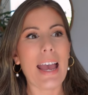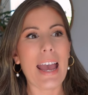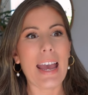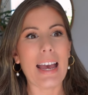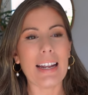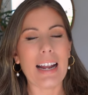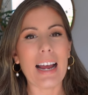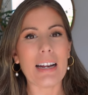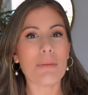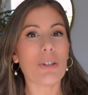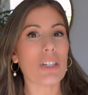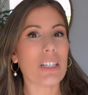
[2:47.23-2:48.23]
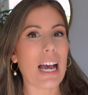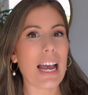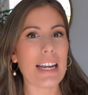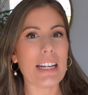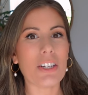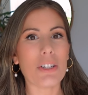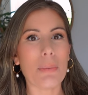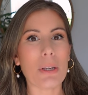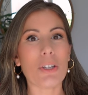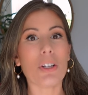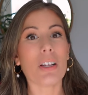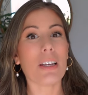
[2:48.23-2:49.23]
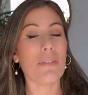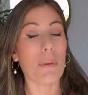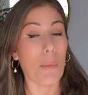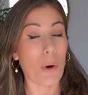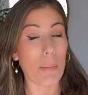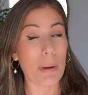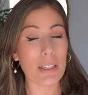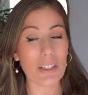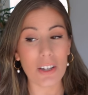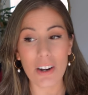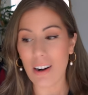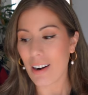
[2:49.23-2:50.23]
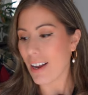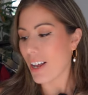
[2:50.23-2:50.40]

and items are tight, it just makes you look even more bustier.